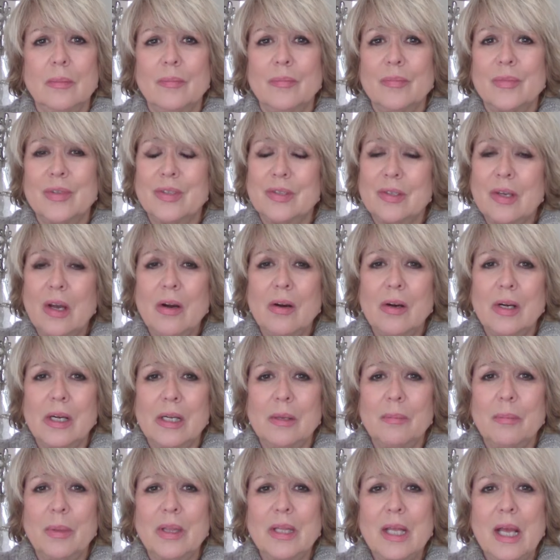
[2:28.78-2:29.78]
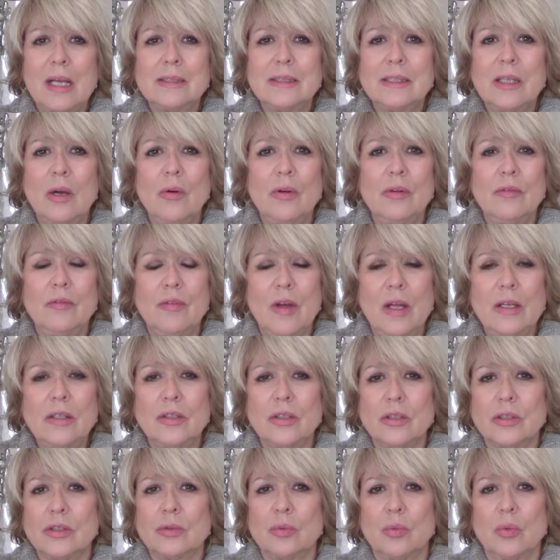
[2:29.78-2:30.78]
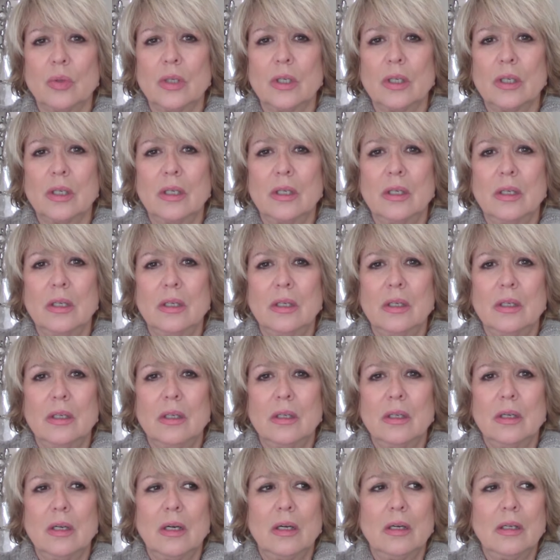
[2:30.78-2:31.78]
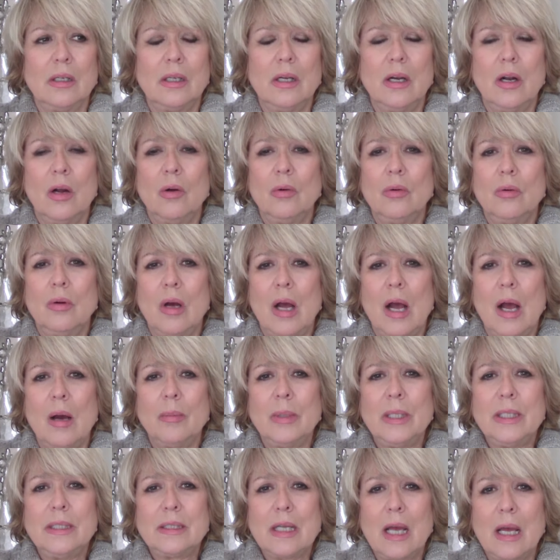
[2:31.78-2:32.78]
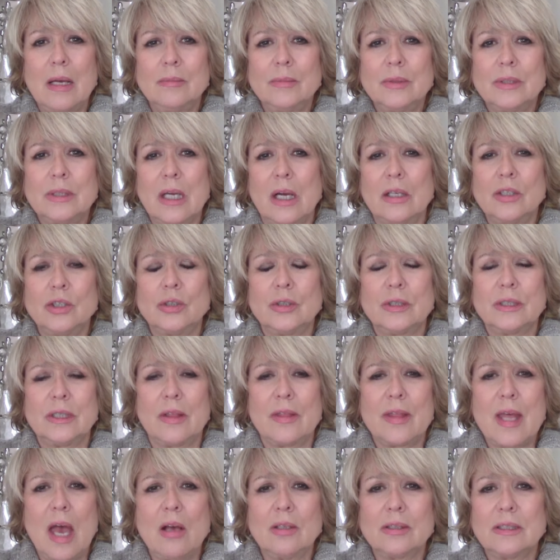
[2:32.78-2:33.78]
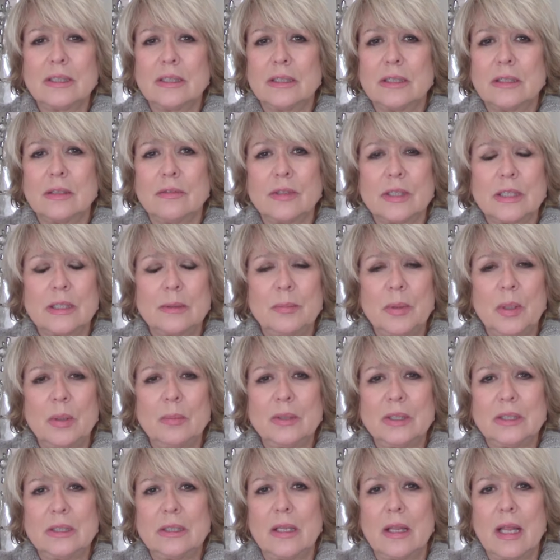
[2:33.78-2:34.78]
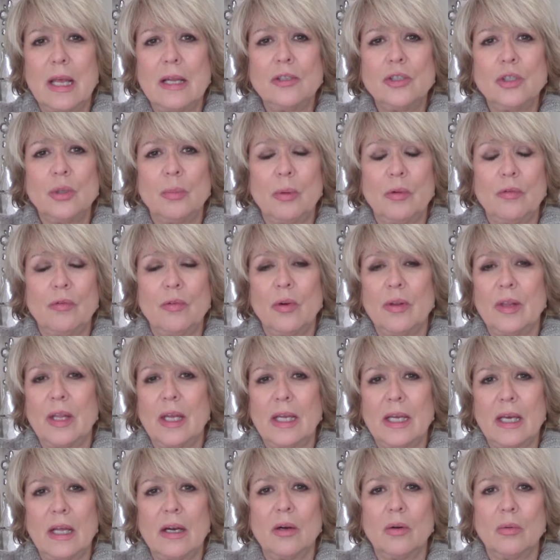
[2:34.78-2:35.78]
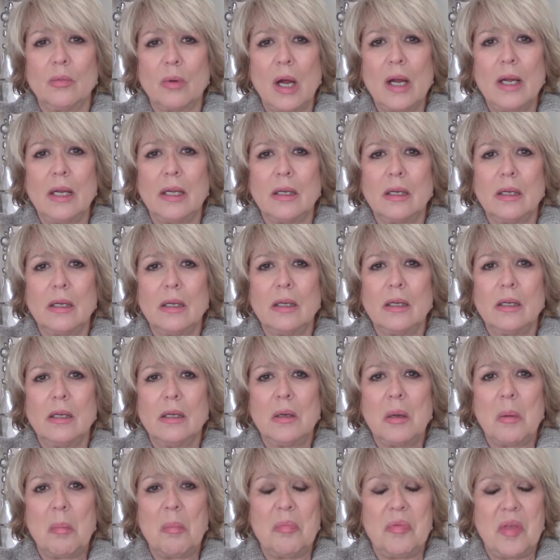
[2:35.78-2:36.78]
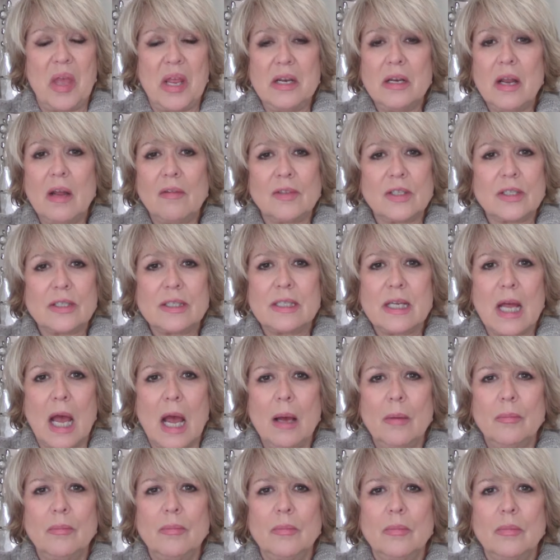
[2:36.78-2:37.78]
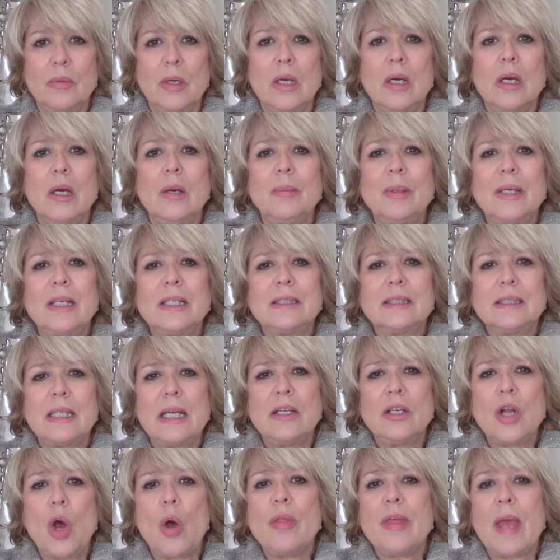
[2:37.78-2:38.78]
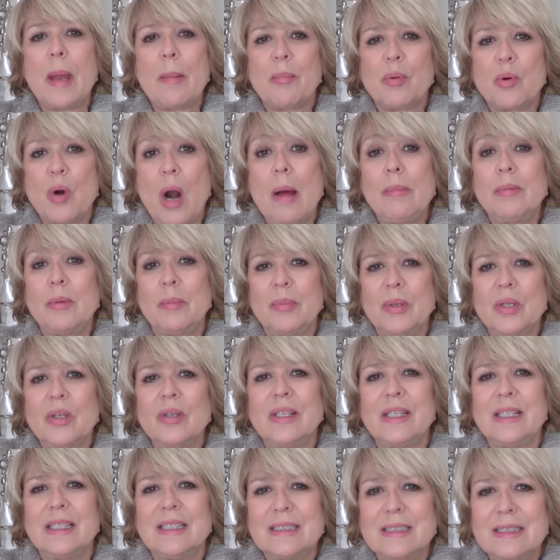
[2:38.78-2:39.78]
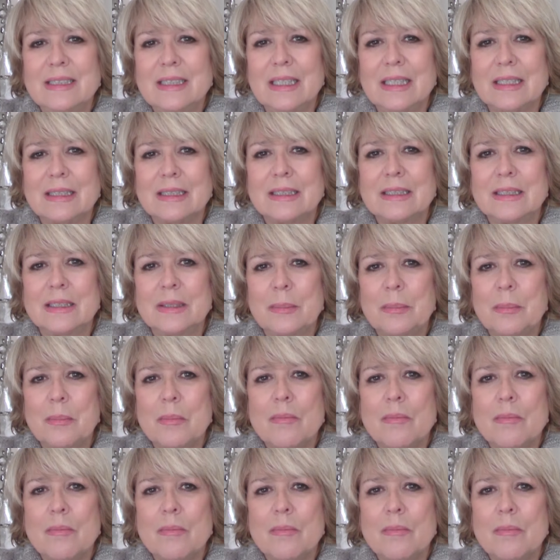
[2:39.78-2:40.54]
Sorry, but that's how inventors work. You know, how many times hundreds and thousands of experiments do they do before they get it right? They never stop because they know that probability exists.